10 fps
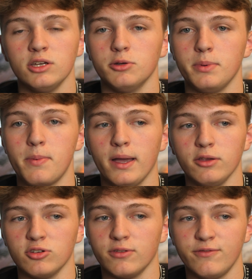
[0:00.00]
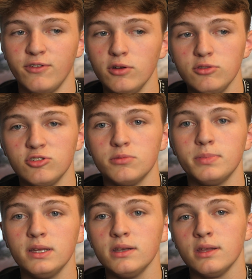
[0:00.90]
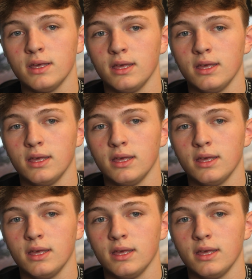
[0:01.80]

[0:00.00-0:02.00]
you'll be paying your food shopping,